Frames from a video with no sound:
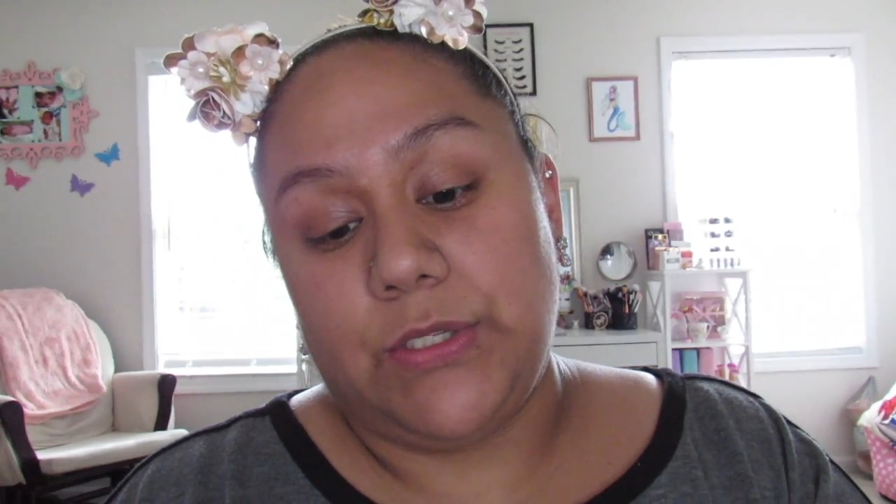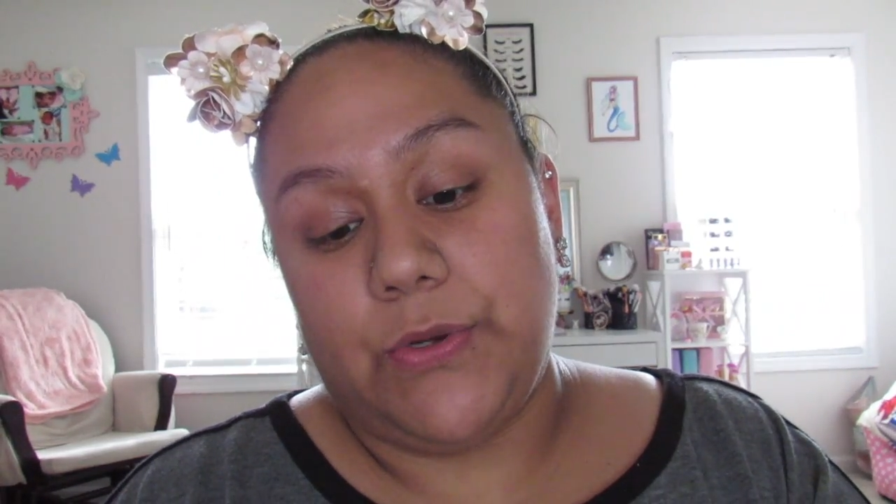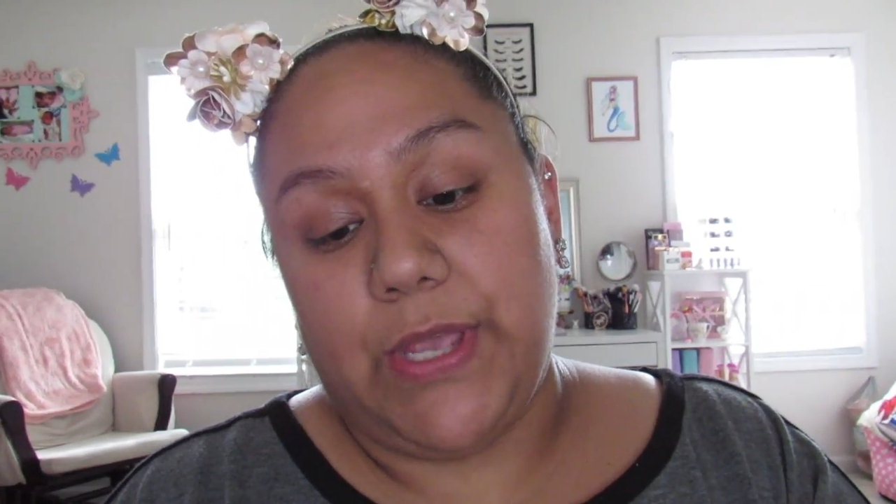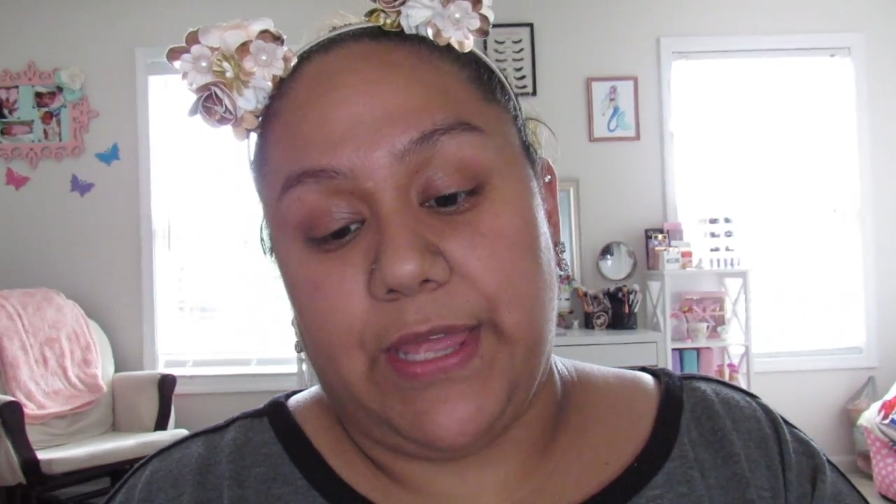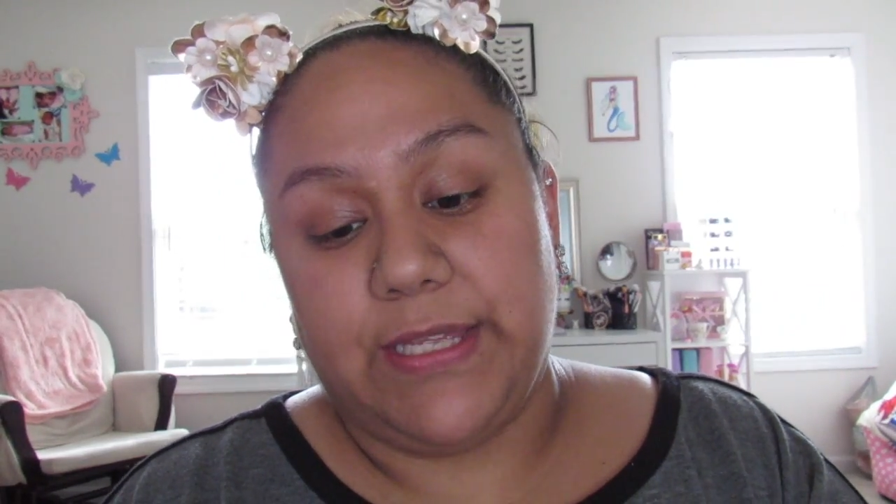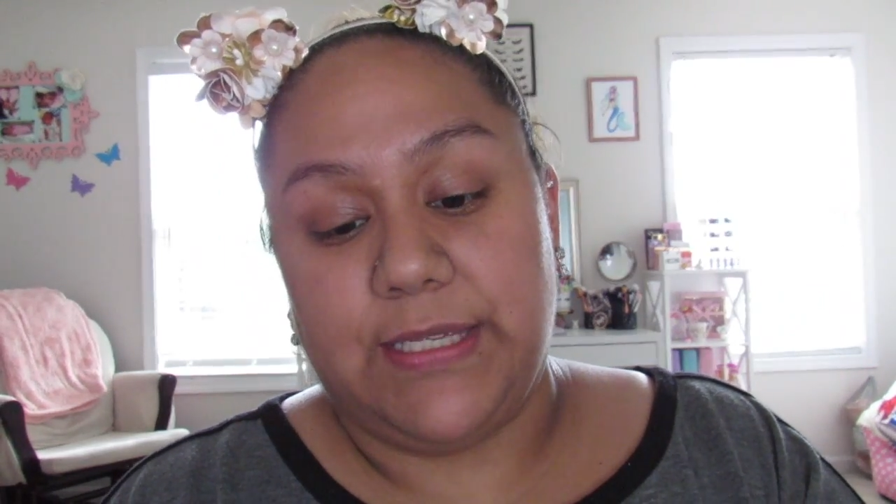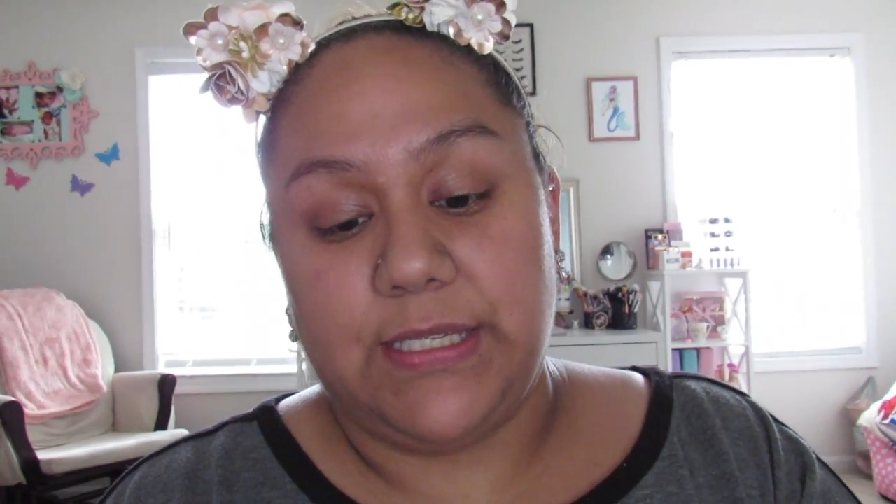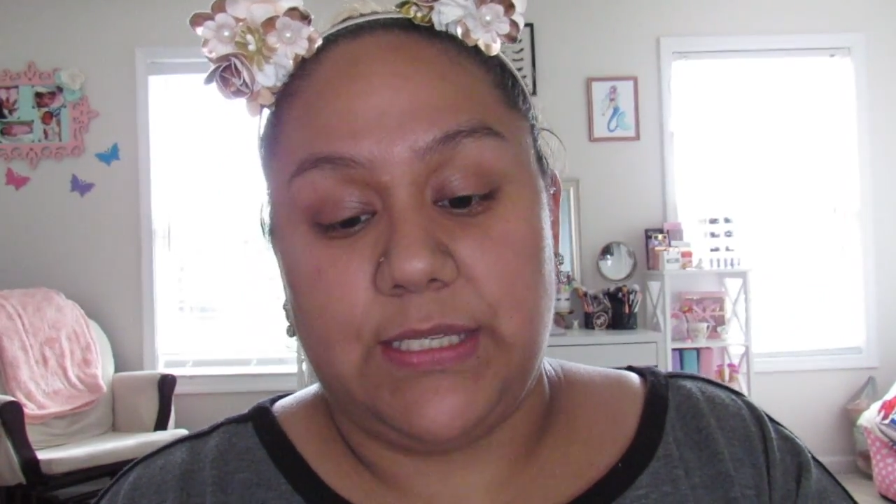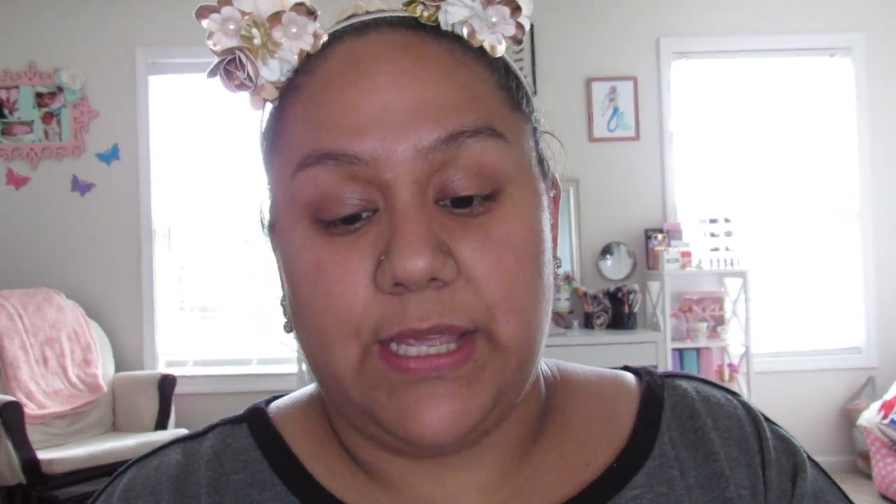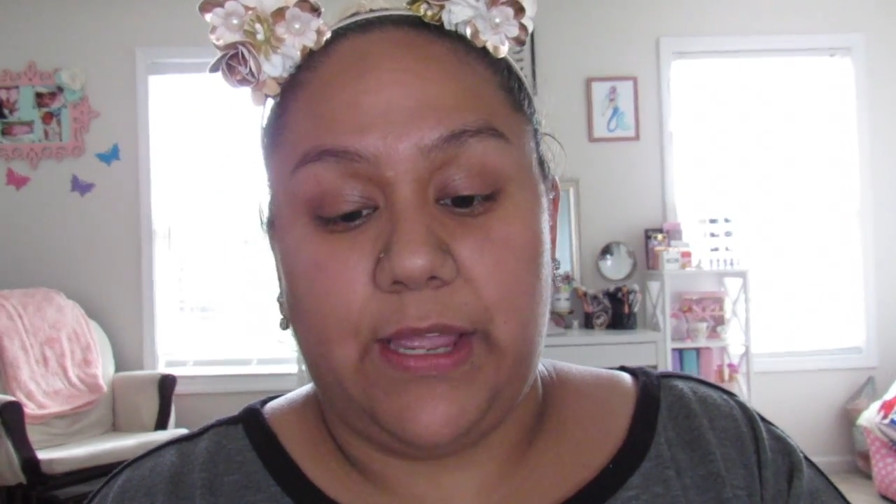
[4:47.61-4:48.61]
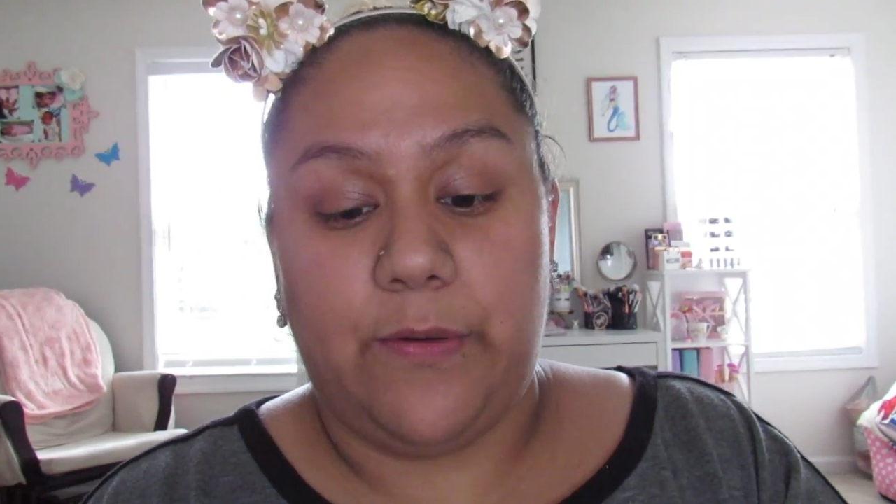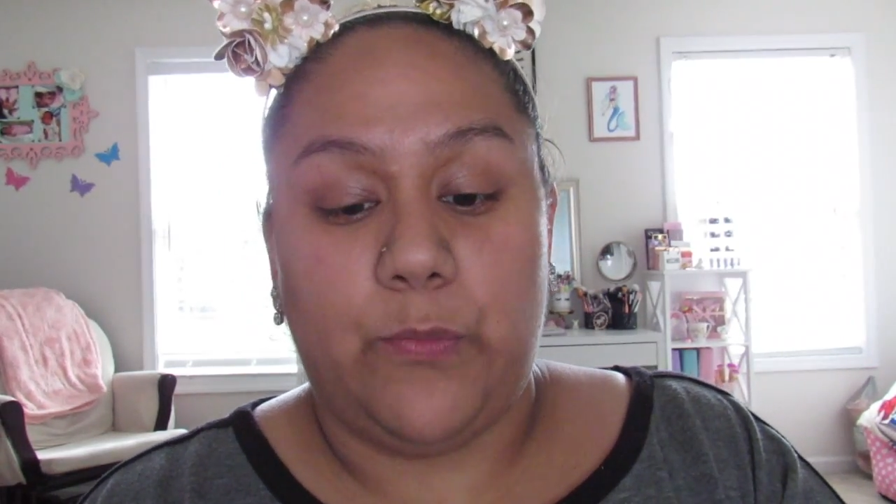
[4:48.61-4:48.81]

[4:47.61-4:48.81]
So yeah, this is like a